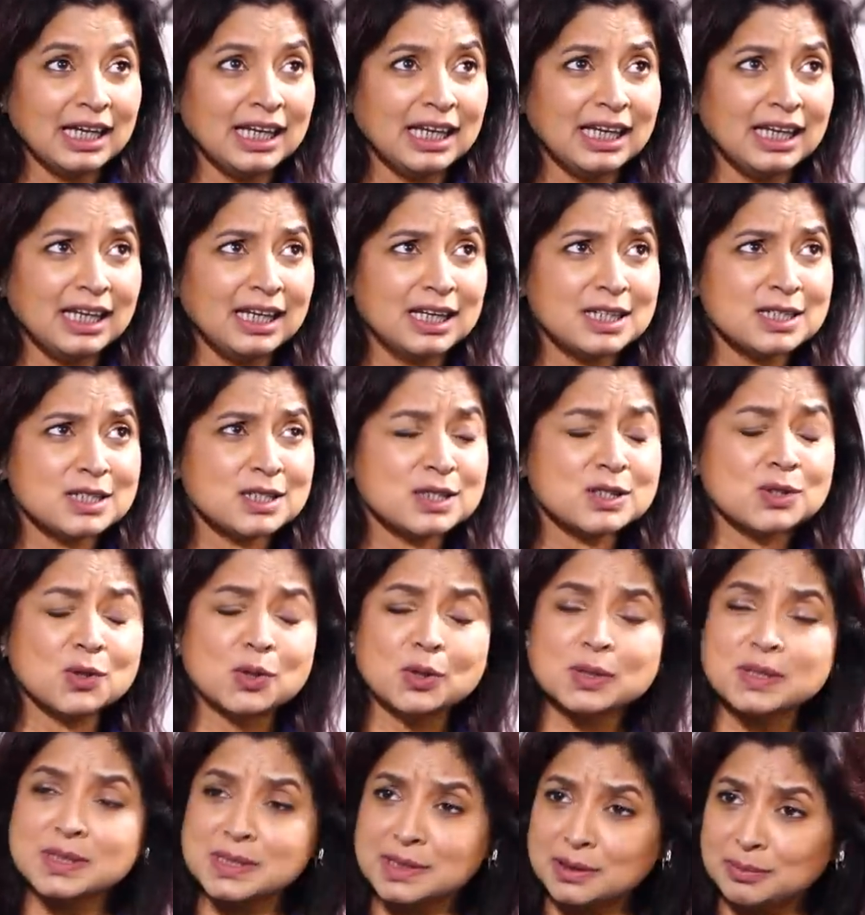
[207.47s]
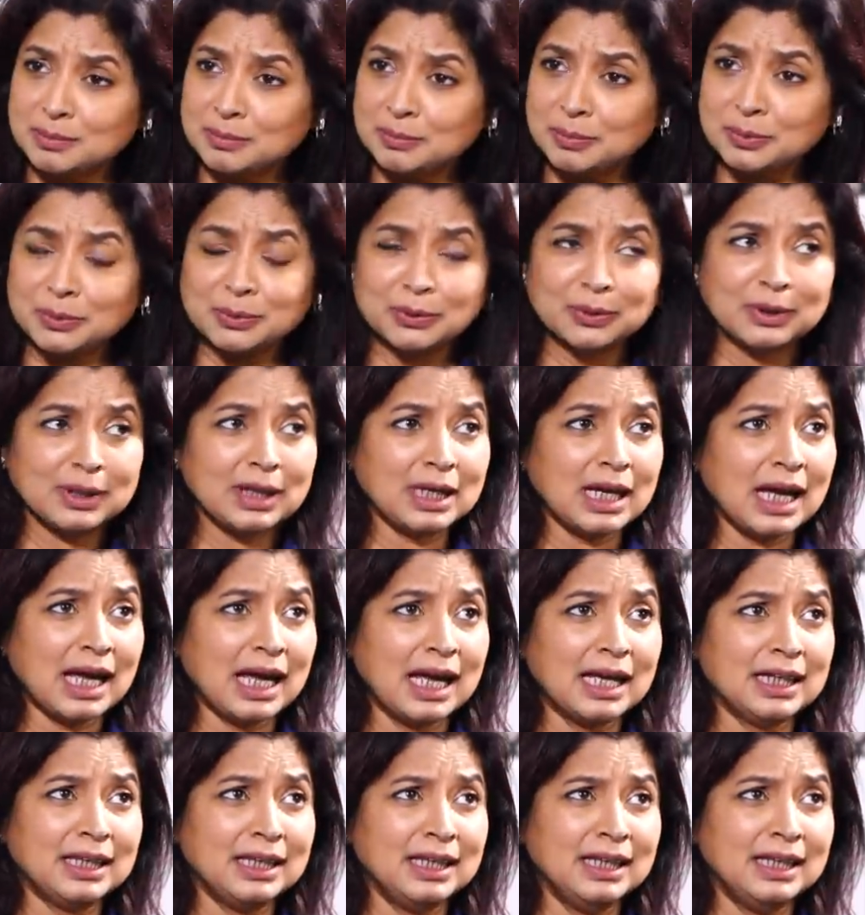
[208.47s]
He is so simple
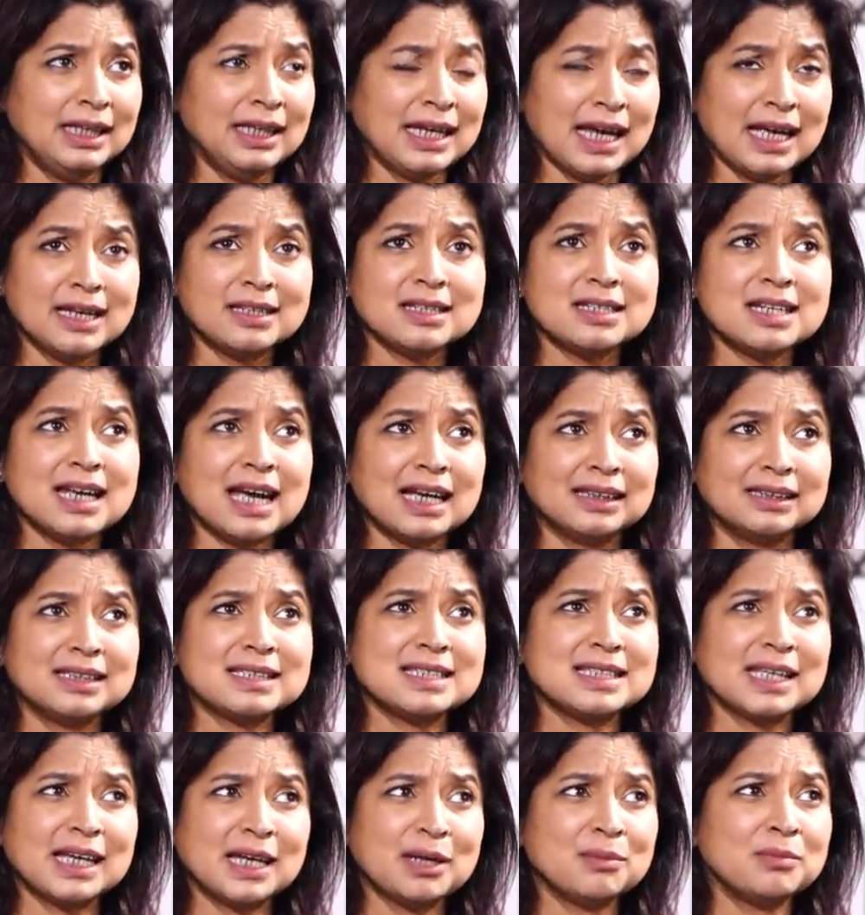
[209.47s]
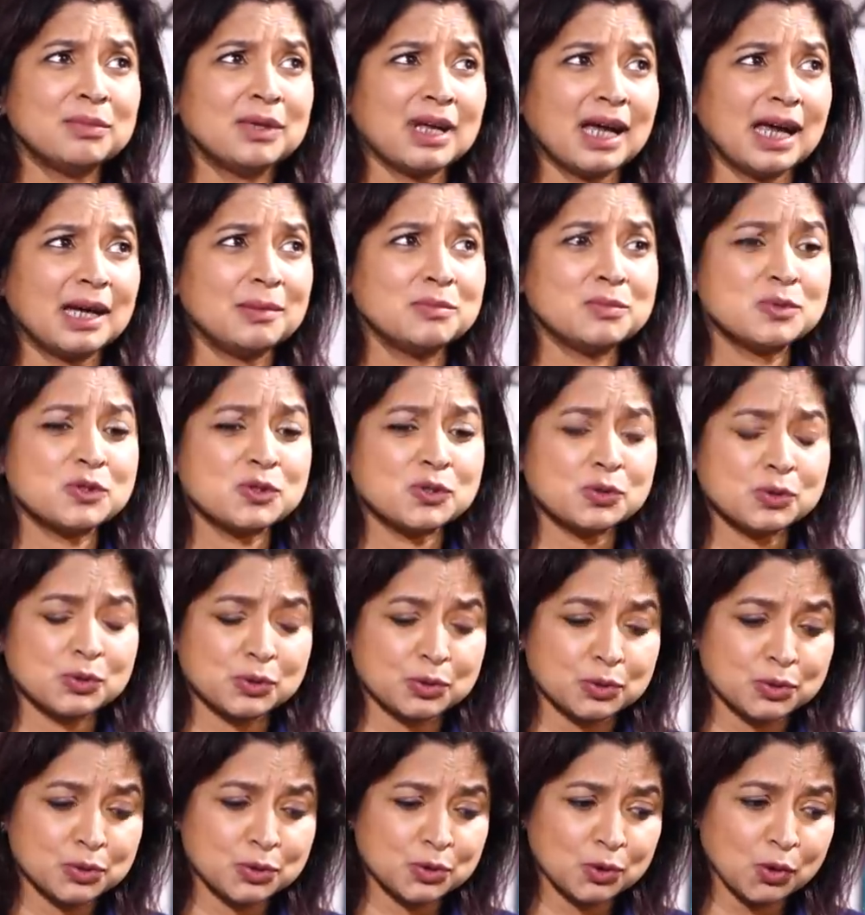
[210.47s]
and yet at the same time
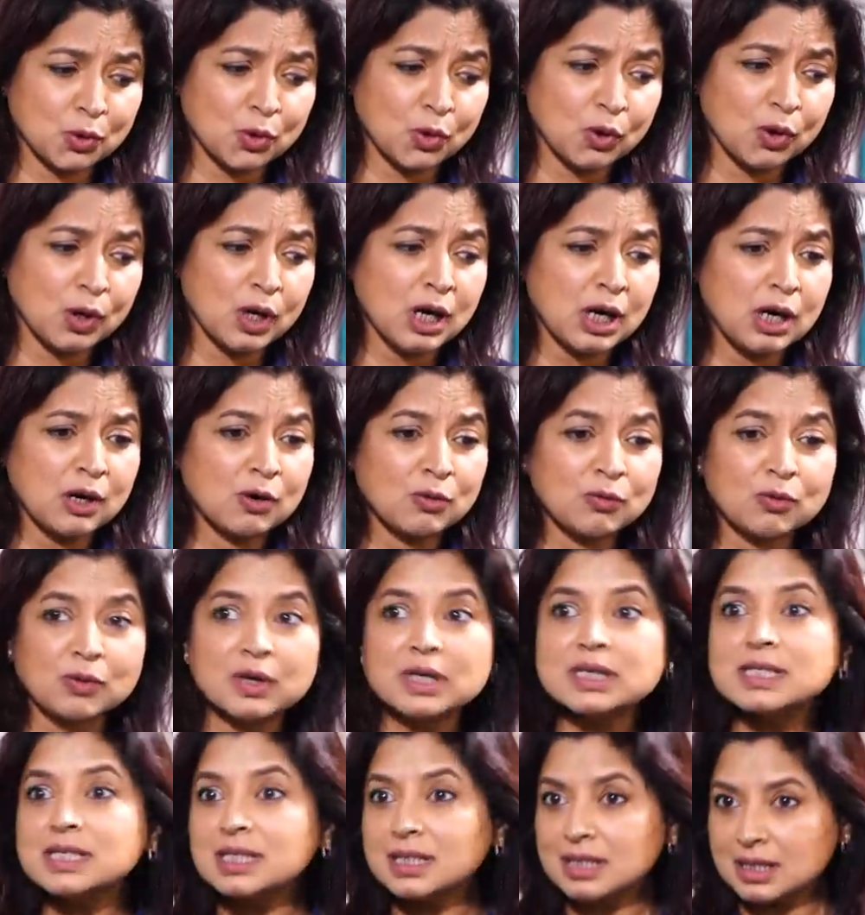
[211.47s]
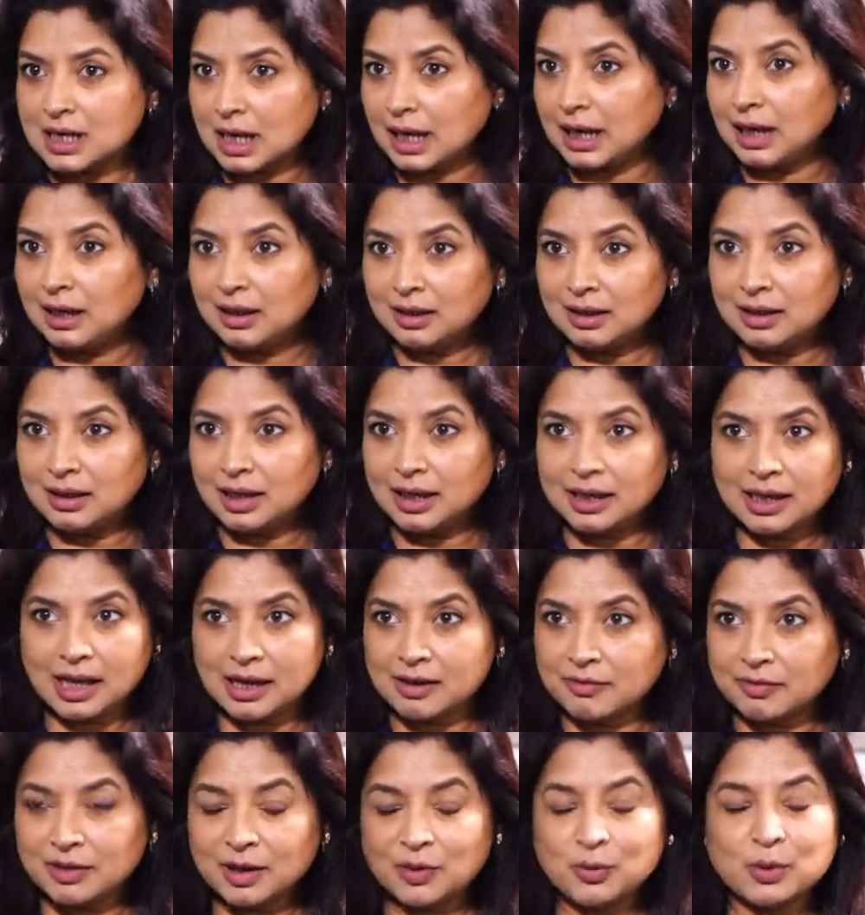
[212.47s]
so versatile in
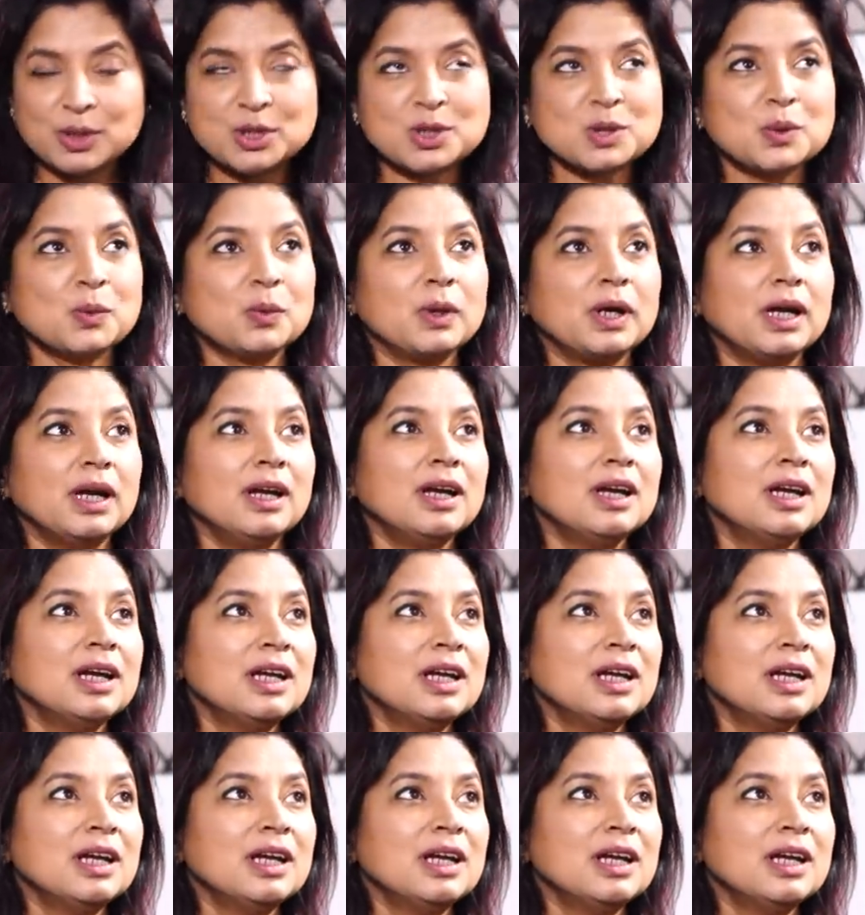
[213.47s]
every which way.